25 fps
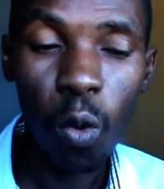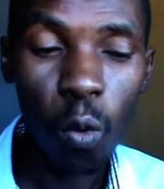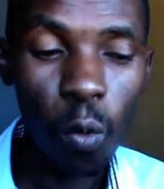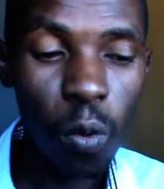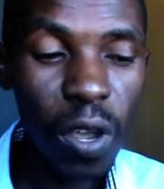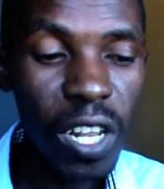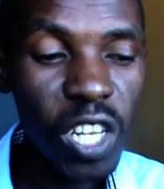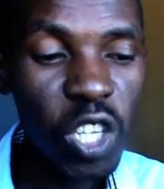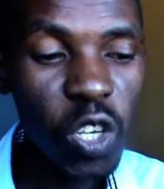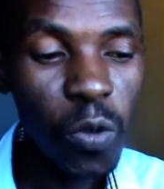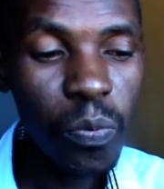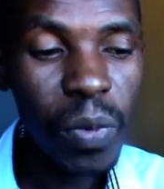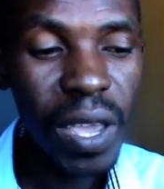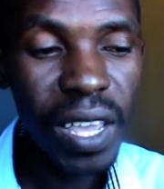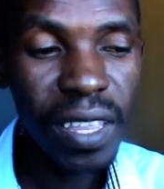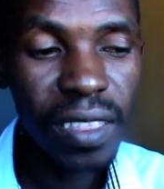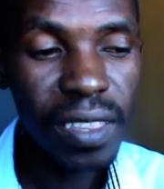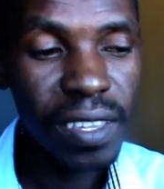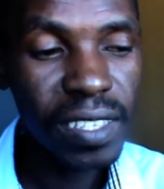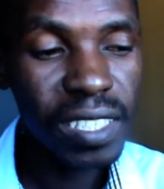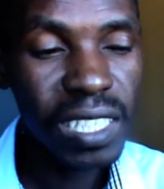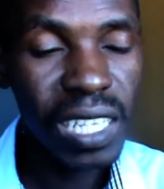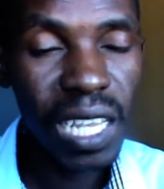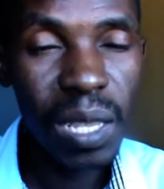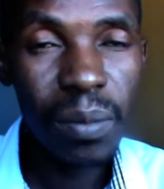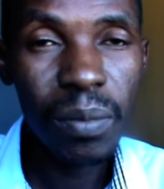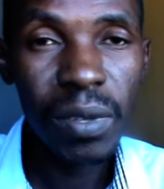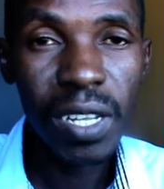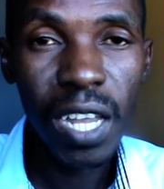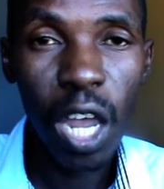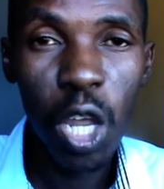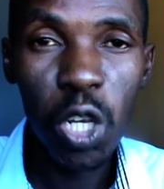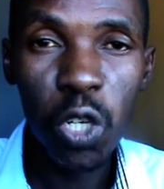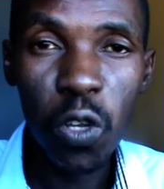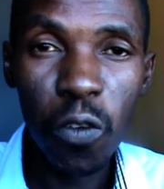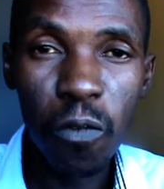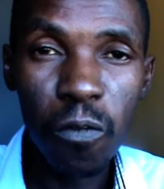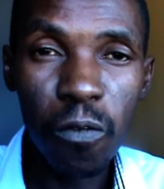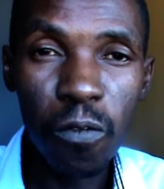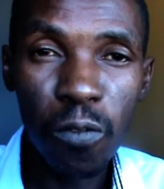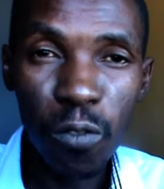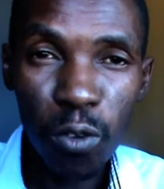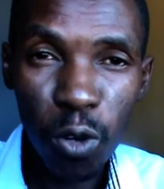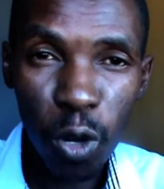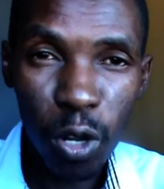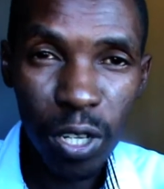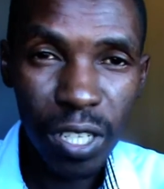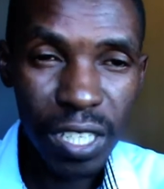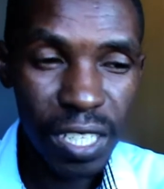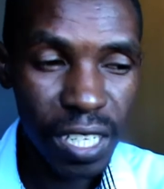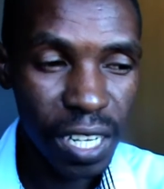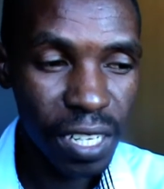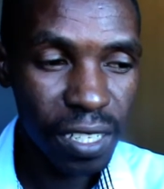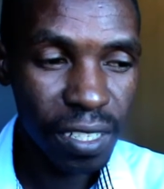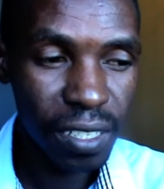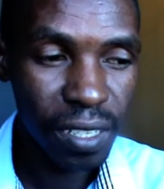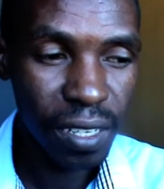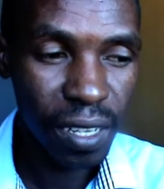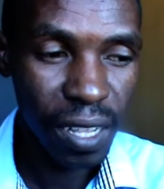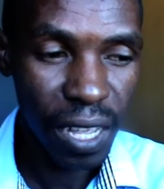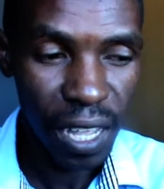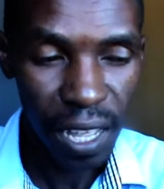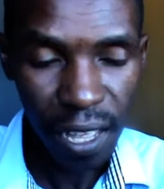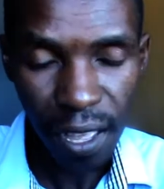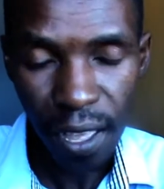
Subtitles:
when you make the same kind of content,